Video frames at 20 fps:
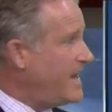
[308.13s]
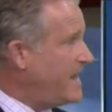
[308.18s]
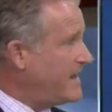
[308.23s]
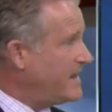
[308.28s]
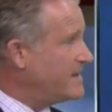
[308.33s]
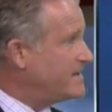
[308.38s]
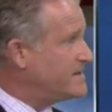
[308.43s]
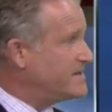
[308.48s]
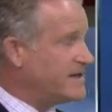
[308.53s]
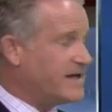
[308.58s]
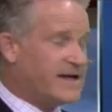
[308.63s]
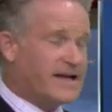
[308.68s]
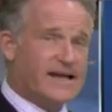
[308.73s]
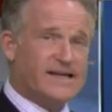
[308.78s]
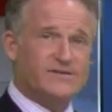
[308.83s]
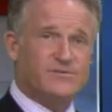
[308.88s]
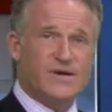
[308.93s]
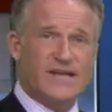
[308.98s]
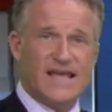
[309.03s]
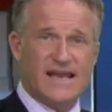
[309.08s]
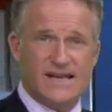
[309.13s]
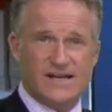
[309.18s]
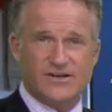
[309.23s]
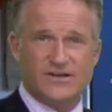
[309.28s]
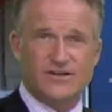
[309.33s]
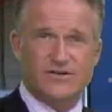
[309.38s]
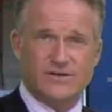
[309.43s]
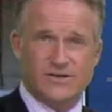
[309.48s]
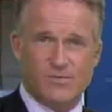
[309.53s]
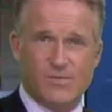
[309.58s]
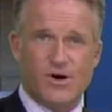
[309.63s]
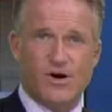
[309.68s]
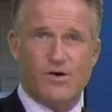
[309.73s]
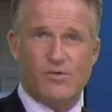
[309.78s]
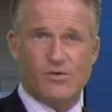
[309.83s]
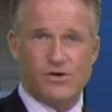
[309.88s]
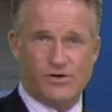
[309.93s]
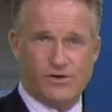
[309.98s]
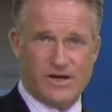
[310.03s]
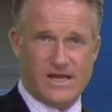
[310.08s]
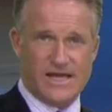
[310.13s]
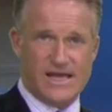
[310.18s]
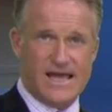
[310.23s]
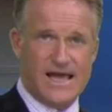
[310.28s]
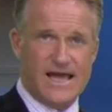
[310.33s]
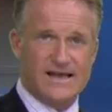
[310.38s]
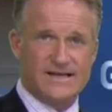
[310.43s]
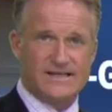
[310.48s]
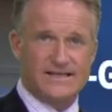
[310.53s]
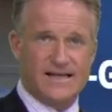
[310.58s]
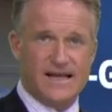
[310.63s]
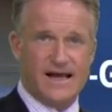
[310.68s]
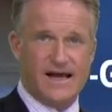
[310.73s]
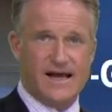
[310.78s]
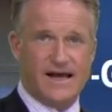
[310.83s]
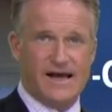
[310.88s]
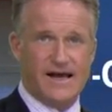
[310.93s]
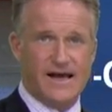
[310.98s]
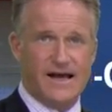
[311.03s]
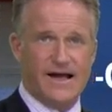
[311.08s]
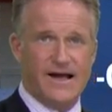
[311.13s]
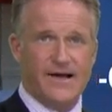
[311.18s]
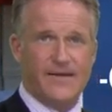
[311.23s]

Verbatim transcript: And uh, as we get into tomorrow, we're looking at uh,